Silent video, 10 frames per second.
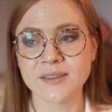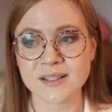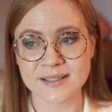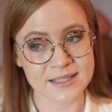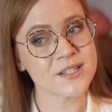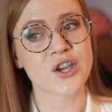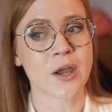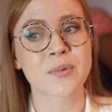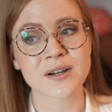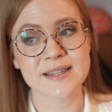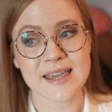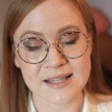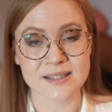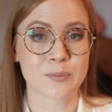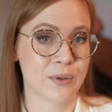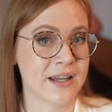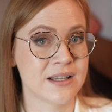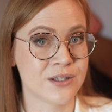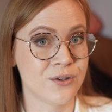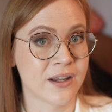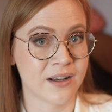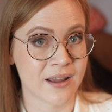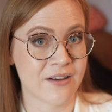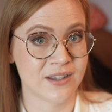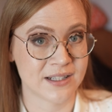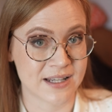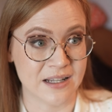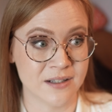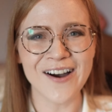the City Chambers is the place you can have that done.